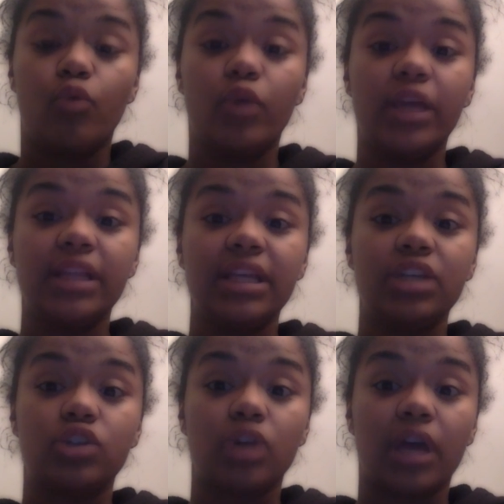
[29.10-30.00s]
really
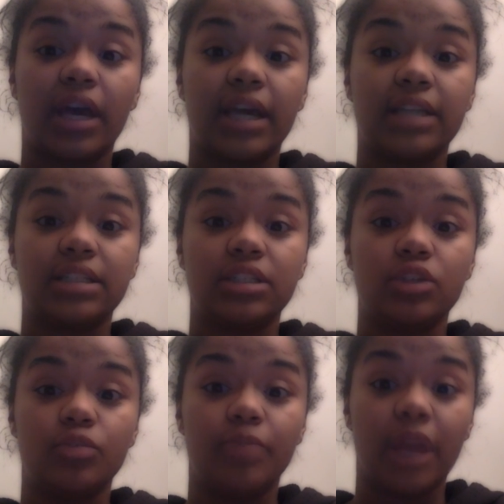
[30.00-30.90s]
try to
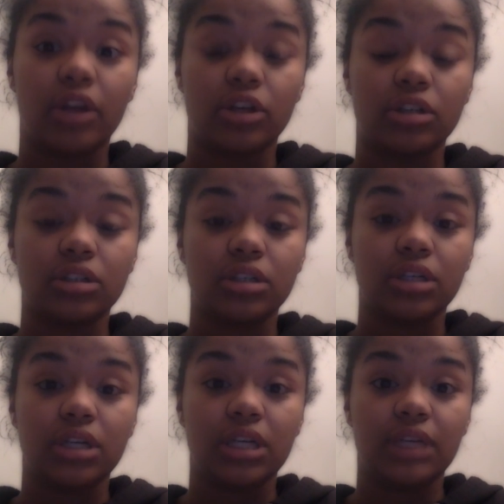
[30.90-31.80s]
do better,
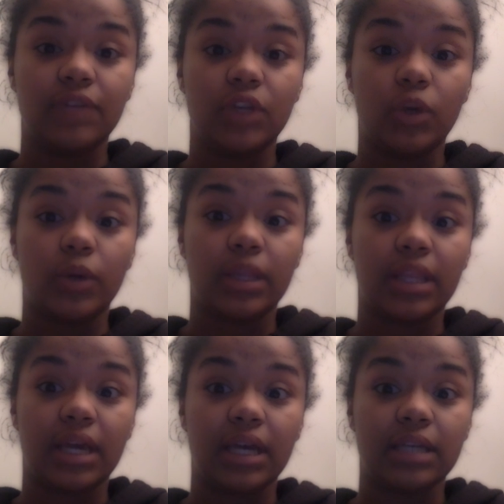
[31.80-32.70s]
even knowing
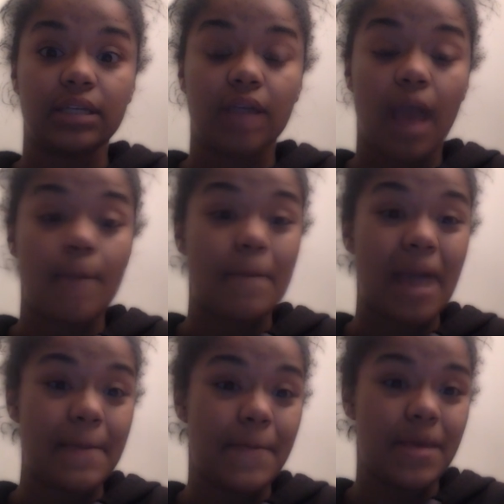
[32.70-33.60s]
that I
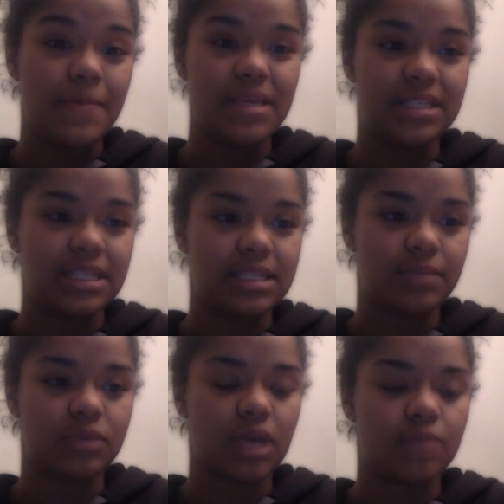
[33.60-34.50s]
might be busy
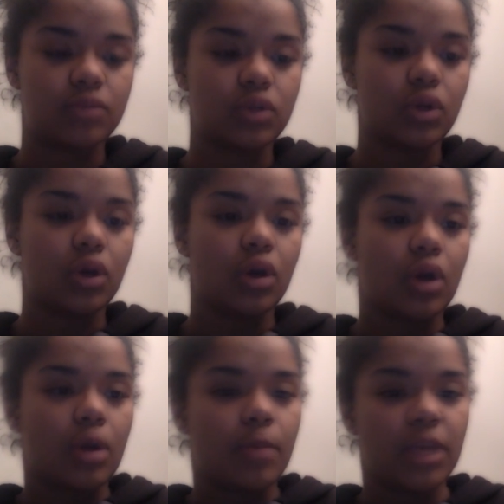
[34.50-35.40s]
sometimes.
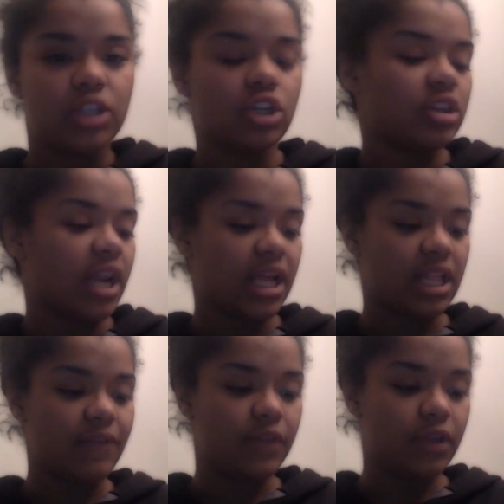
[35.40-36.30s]
Make sure that I
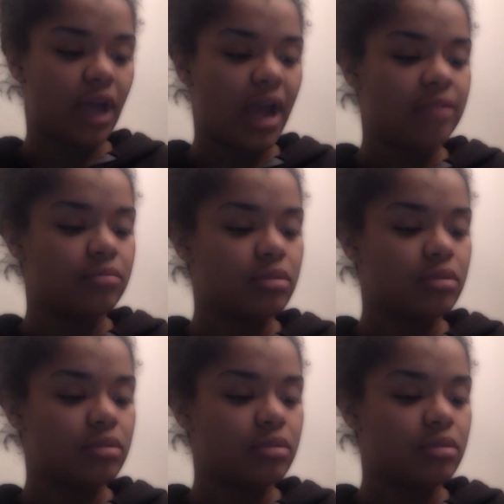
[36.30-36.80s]
love you. I,